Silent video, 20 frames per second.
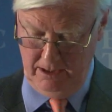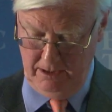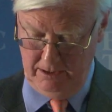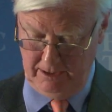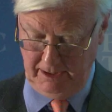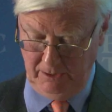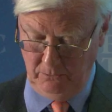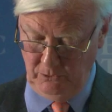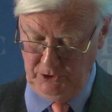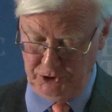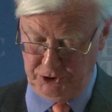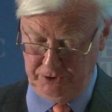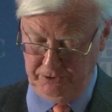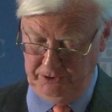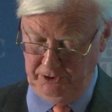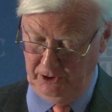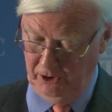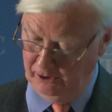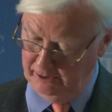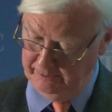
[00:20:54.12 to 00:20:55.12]
then we
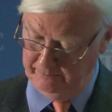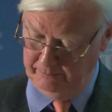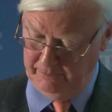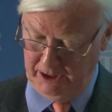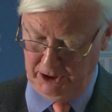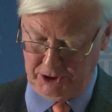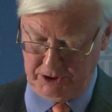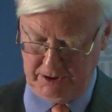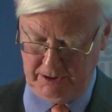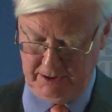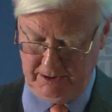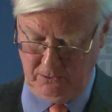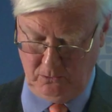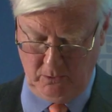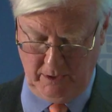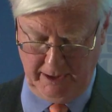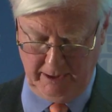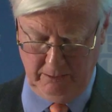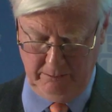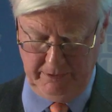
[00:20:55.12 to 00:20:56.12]
should not measure her
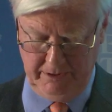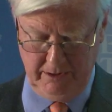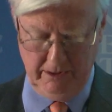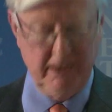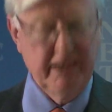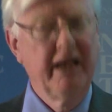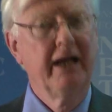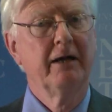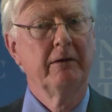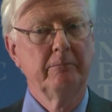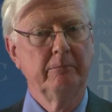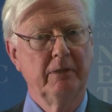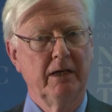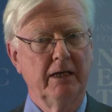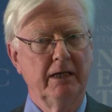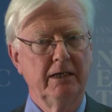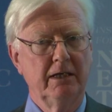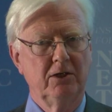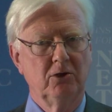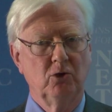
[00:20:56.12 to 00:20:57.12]
well being
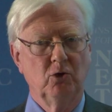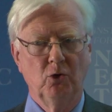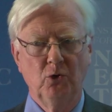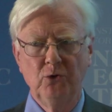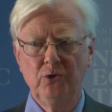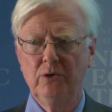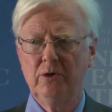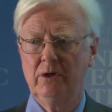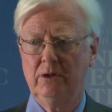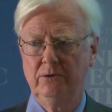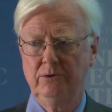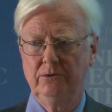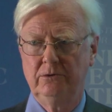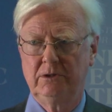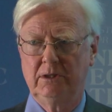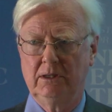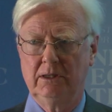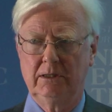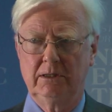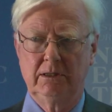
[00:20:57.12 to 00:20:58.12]
by her own
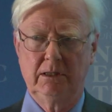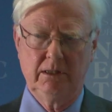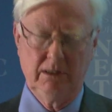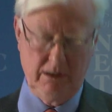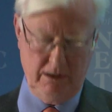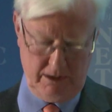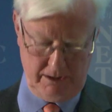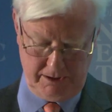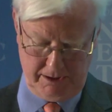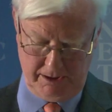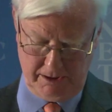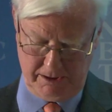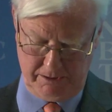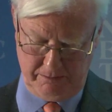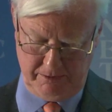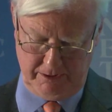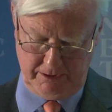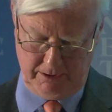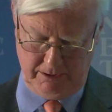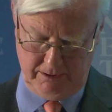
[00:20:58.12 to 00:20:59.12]
utility
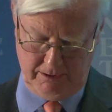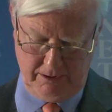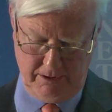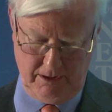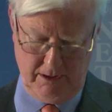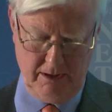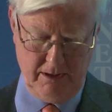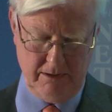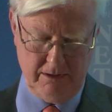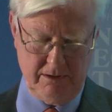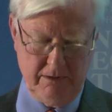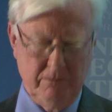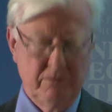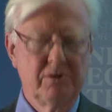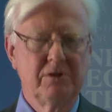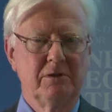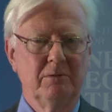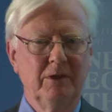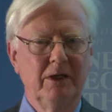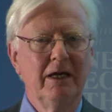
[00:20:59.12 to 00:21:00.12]
assessment.
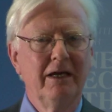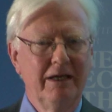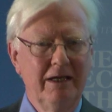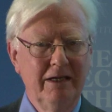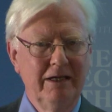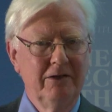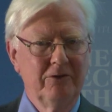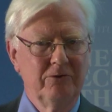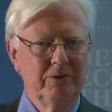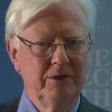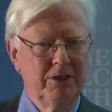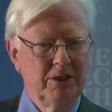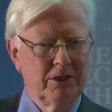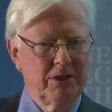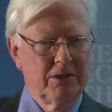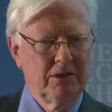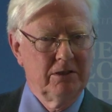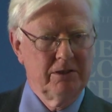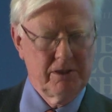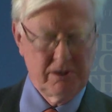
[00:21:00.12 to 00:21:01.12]
Seems to me
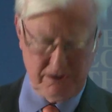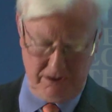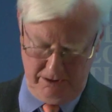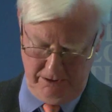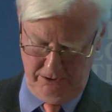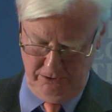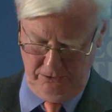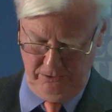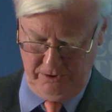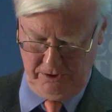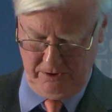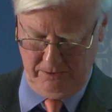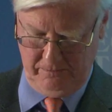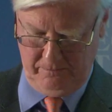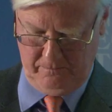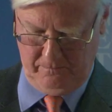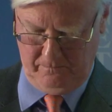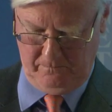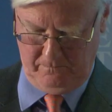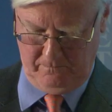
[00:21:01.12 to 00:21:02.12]
ridiculous to do so.
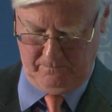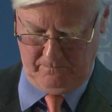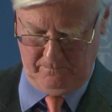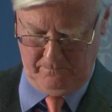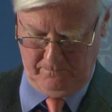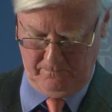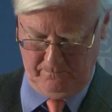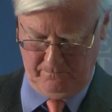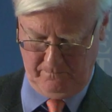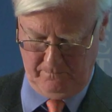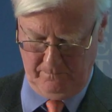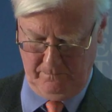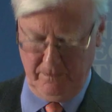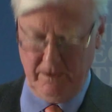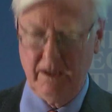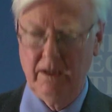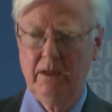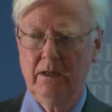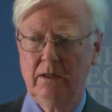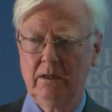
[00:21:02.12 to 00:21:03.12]

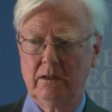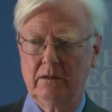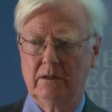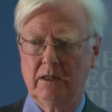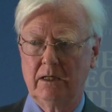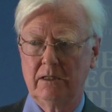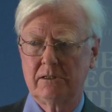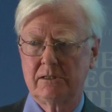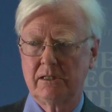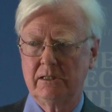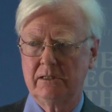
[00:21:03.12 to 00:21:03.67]
And that's